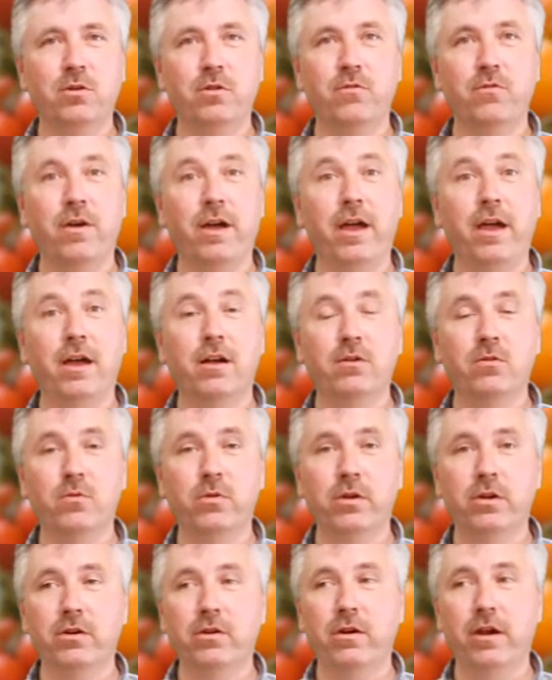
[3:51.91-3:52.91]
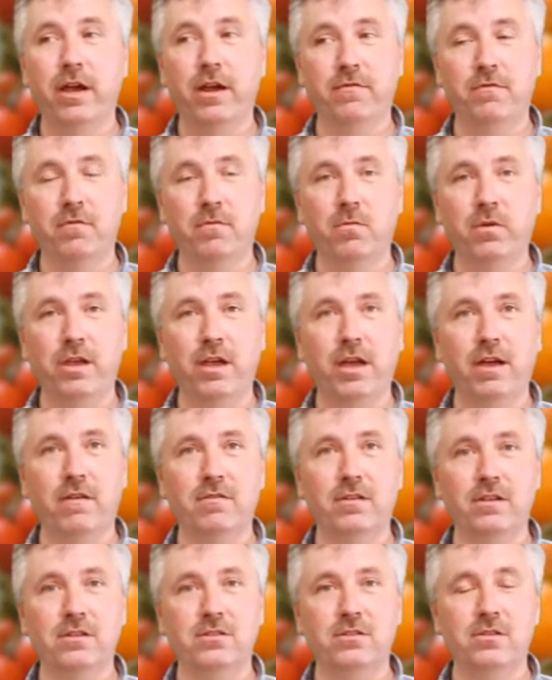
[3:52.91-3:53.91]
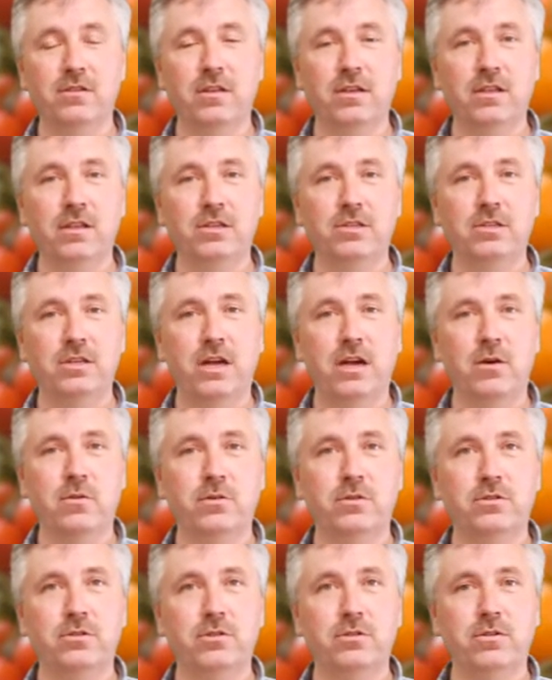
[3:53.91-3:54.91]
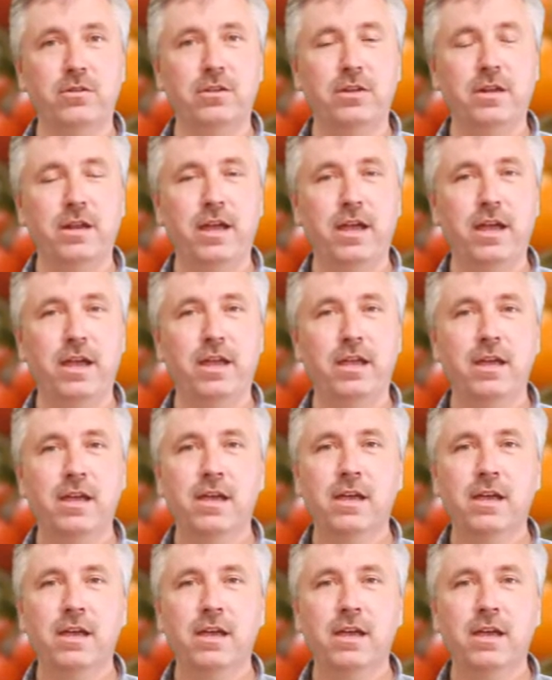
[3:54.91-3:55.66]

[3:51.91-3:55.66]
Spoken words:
to dry out quicker after we have these showers during the day.